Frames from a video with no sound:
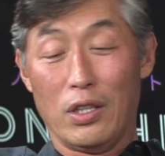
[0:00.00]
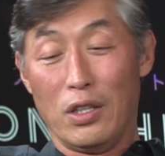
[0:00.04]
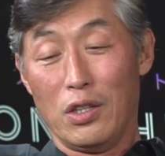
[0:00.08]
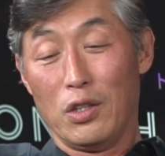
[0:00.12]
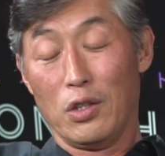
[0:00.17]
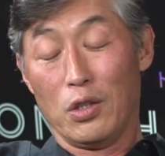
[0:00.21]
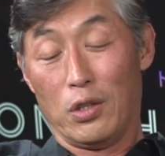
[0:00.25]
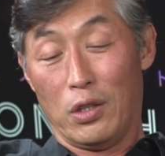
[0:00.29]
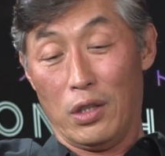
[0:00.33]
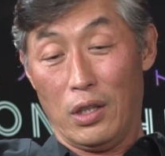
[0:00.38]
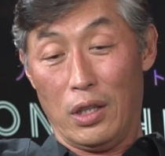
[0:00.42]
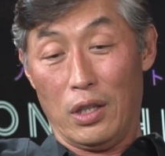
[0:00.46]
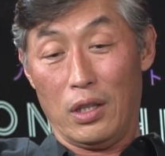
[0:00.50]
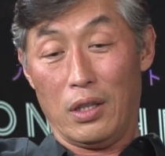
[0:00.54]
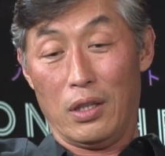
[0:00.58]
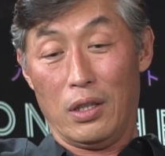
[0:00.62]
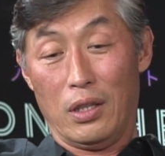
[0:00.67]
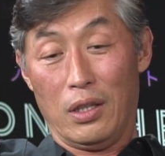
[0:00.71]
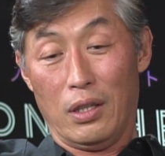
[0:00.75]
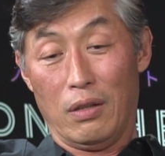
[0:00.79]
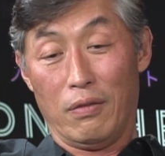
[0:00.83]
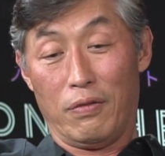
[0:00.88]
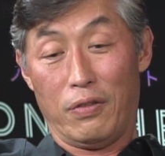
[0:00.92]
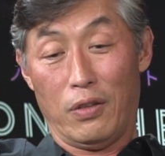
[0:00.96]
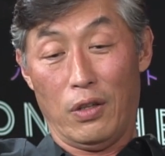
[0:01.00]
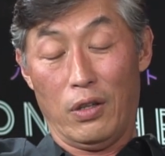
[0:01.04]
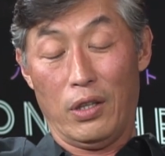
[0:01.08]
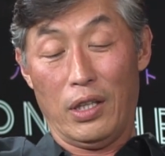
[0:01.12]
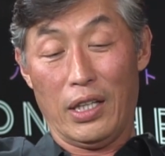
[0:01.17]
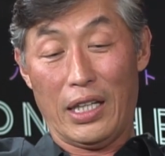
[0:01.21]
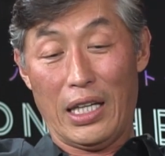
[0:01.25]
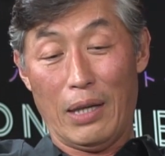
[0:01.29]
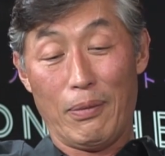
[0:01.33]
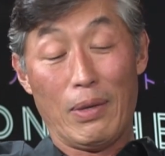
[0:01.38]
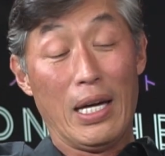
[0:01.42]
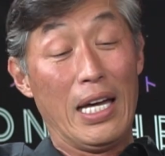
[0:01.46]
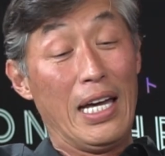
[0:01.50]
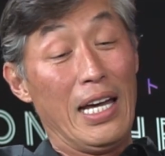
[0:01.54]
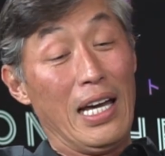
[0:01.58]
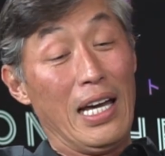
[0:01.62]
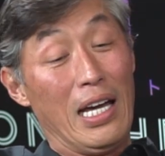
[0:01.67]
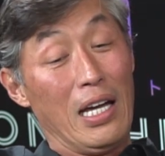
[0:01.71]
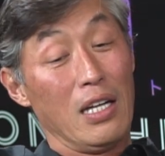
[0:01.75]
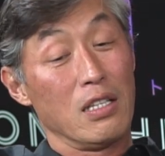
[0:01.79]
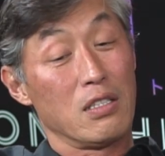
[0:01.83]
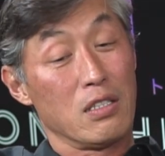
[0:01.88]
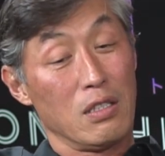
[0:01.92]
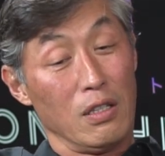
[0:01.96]
New York, Florida came.
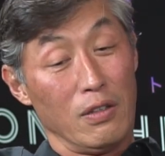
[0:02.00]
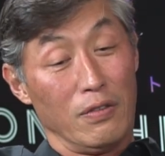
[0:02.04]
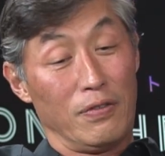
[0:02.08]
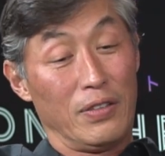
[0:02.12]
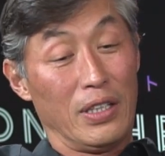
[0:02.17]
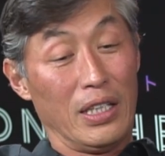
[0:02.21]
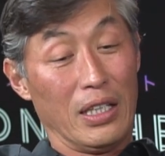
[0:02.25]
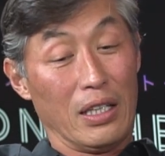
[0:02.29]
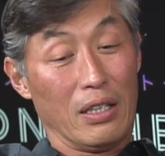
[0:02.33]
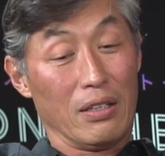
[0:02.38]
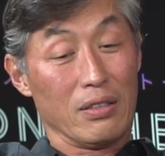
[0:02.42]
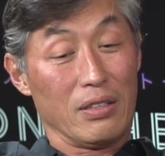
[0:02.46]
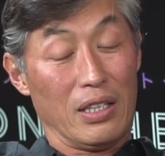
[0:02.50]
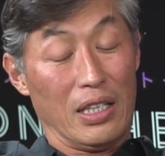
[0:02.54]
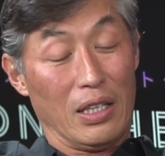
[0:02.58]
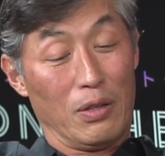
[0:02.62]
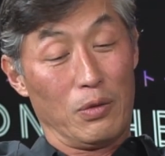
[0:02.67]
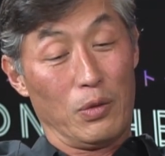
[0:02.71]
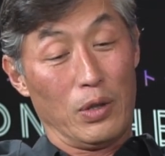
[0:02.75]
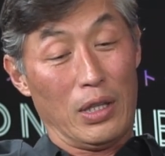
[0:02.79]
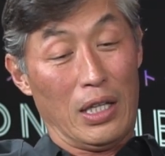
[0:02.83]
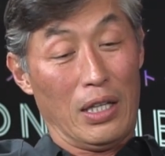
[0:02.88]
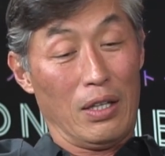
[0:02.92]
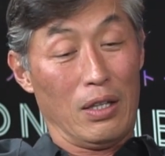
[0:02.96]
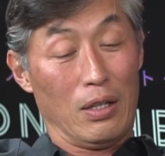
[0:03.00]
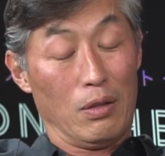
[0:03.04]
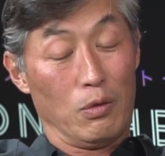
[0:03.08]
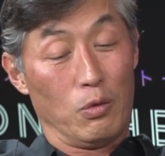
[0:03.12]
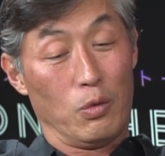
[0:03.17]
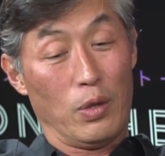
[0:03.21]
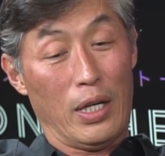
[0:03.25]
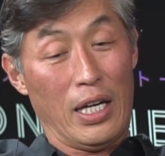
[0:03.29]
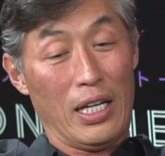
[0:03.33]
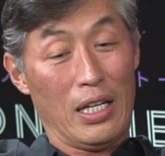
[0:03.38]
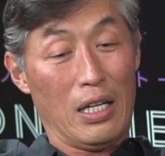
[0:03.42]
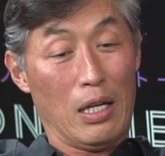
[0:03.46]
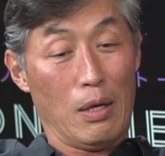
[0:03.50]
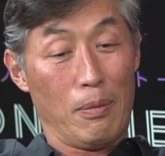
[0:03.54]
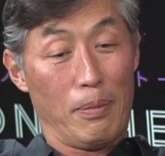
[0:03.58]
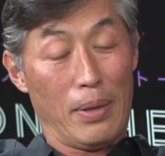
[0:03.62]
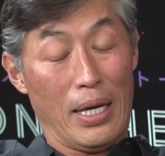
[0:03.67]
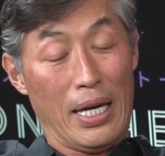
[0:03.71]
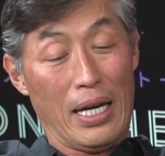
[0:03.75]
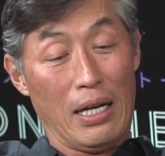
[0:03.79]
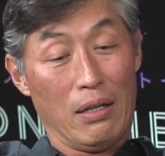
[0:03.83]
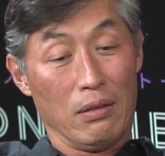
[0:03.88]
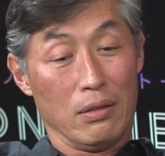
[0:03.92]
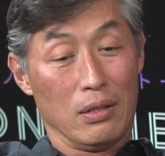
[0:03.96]
It's so funny because like when I read
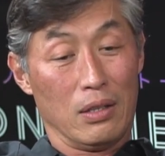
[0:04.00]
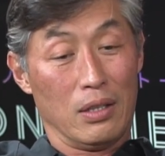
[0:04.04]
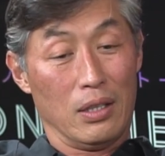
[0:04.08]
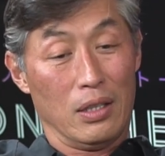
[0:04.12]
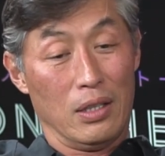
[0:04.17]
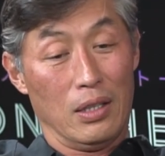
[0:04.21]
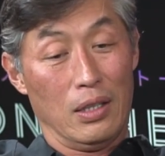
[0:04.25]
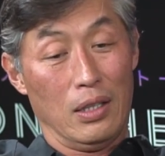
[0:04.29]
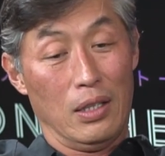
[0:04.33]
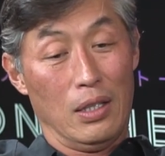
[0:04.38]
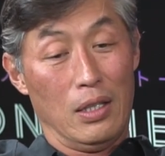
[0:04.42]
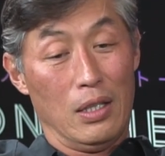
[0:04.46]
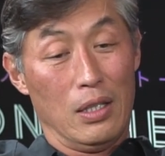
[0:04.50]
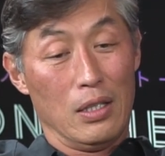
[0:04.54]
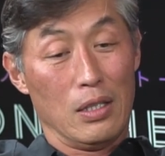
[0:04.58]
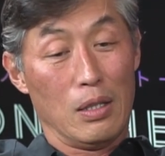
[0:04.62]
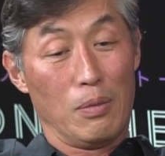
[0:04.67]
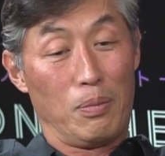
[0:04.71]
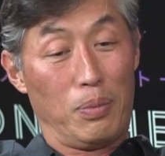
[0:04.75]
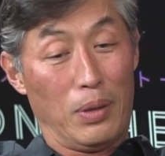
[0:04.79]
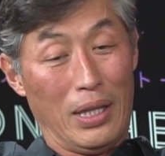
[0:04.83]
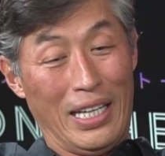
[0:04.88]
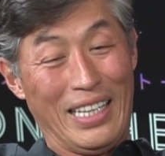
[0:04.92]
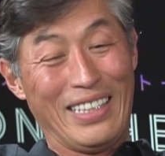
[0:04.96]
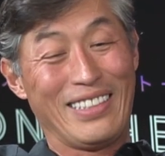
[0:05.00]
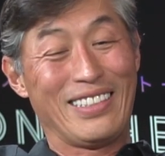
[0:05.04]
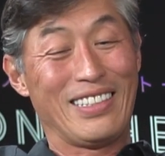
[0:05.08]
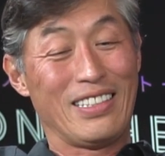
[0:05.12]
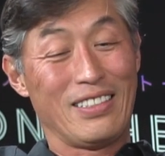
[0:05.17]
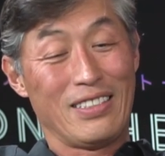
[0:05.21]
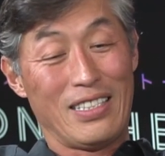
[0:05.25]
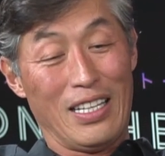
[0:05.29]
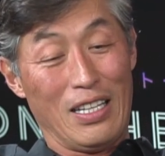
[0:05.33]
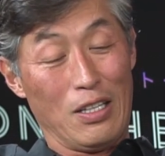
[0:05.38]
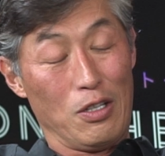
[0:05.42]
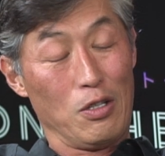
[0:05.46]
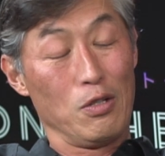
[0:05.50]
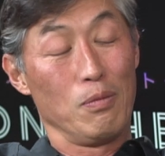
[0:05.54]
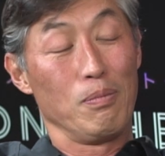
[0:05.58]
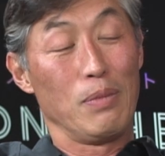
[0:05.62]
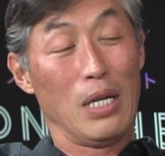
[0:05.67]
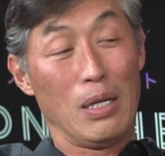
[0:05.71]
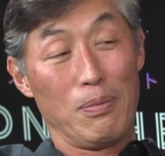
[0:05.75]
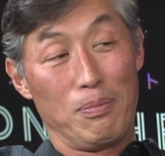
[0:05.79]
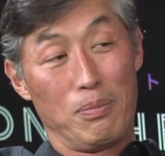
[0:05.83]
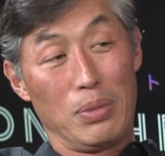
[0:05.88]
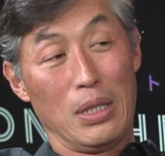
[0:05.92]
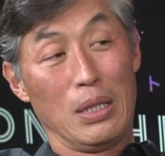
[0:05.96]
about the places that you
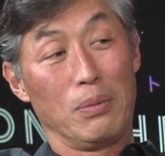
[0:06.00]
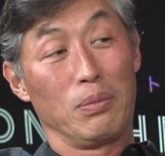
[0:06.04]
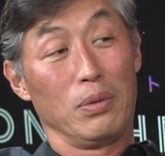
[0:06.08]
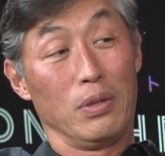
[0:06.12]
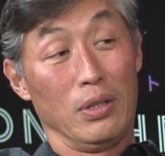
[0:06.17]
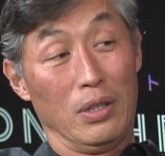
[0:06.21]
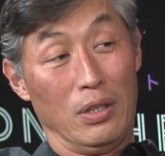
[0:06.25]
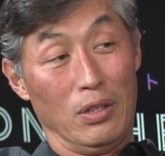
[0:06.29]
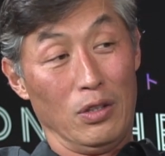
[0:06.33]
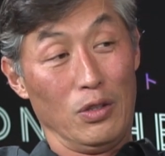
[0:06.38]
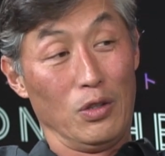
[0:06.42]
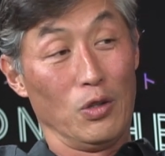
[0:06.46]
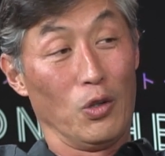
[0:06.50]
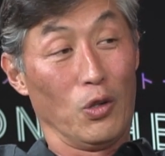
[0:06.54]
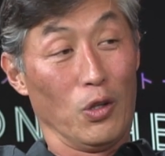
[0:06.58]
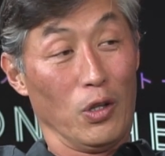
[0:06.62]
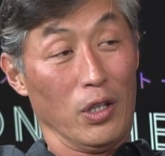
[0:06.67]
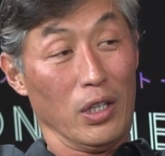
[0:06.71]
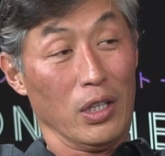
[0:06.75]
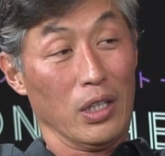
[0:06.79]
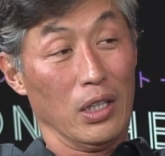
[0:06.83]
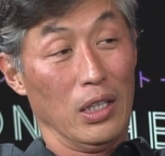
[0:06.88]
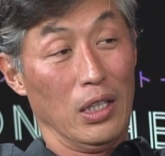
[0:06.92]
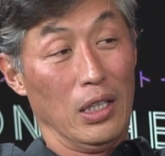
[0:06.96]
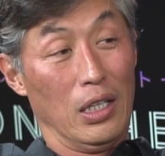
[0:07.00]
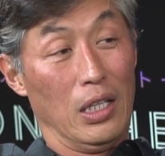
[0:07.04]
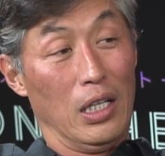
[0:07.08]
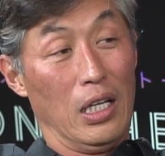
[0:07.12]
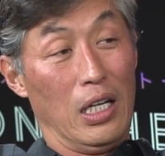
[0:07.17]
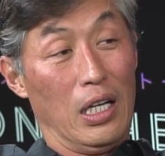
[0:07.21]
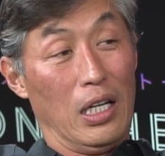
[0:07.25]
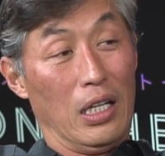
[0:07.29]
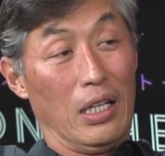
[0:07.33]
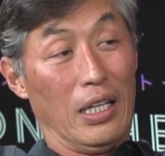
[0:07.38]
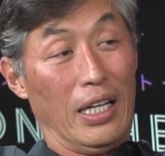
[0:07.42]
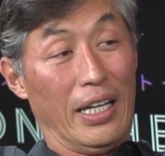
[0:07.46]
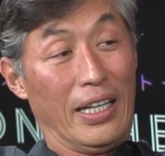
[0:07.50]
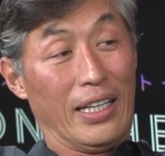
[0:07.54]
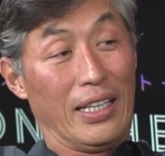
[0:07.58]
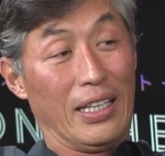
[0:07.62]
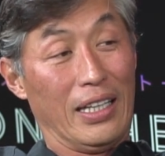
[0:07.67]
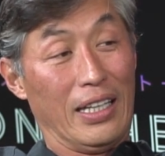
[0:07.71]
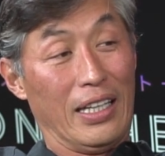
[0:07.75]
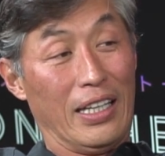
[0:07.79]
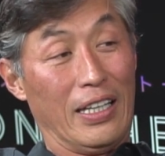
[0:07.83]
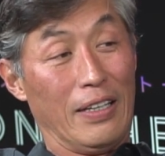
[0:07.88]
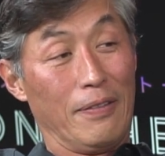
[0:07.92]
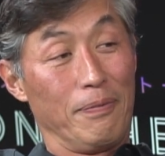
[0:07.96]
met people in New York, like
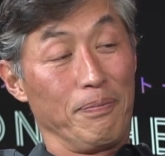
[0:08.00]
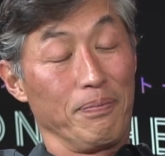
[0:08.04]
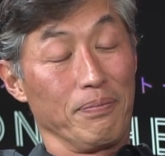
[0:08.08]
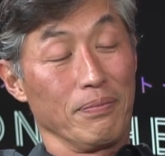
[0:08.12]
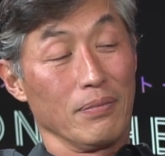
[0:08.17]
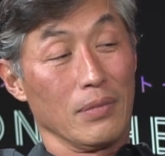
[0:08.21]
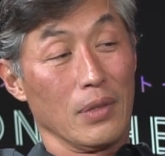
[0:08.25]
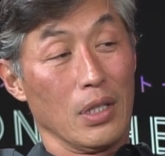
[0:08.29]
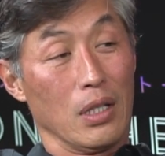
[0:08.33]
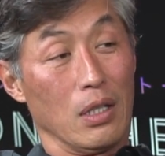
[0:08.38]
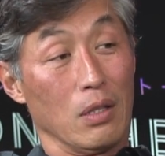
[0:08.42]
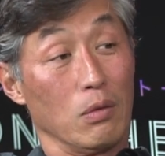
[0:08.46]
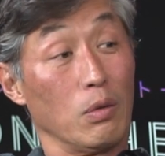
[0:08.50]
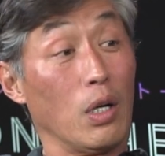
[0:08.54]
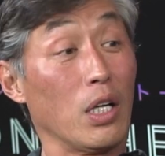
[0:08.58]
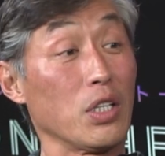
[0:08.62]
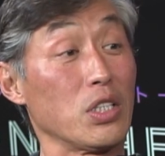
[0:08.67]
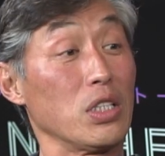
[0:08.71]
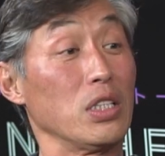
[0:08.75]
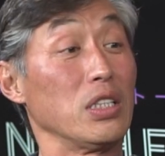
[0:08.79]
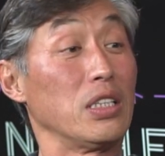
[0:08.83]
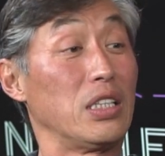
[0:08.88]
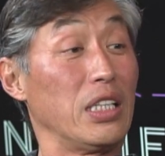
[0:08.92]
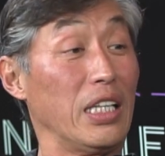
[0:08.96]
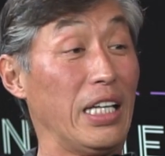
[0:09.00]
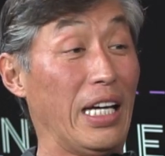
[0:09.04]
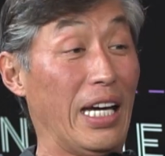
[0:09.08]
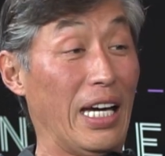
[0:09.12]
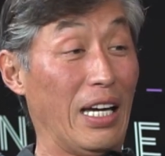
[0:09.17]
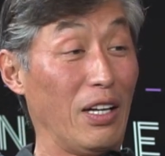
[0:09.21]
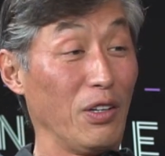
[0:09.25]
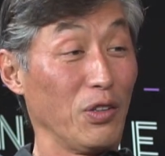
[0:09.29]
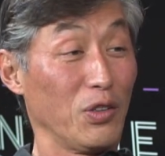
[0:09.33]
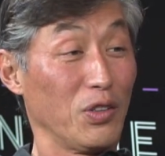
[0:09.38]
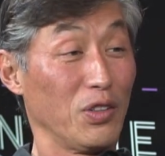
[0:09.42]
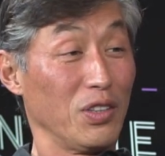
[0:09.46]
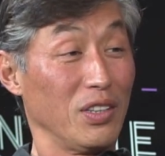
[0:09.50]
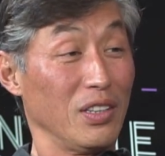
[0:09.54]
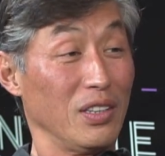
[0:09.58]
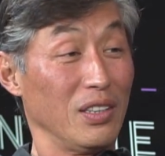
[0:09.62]
Russian Tea House.